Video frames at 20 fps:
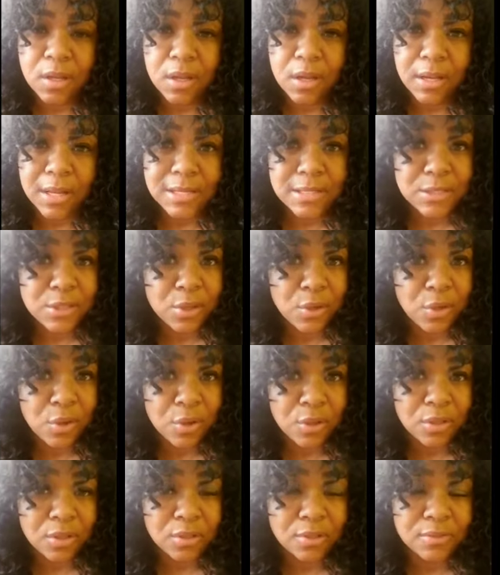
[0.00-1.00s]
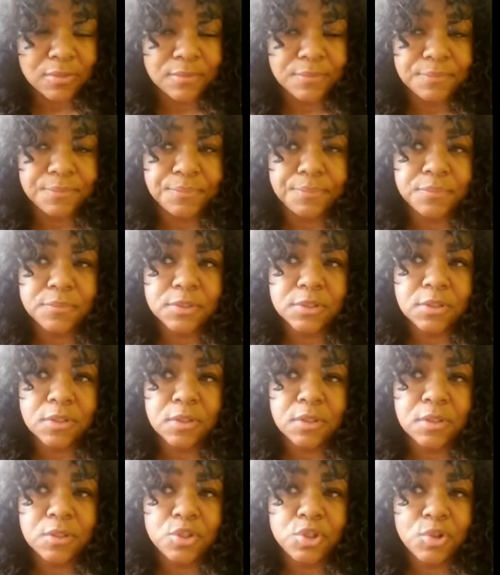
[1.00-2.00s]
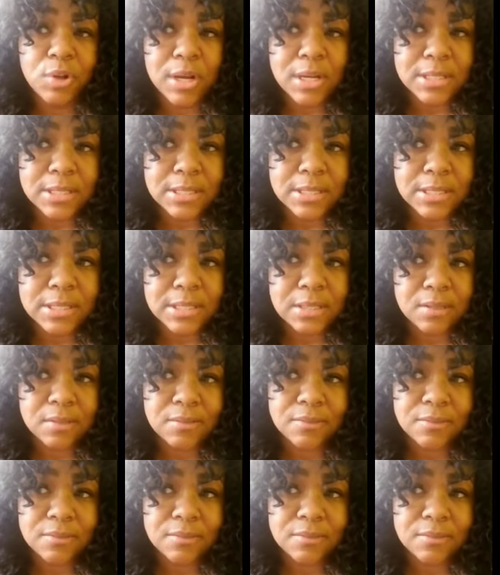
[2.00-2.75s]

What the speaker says: Let's talk. Trust.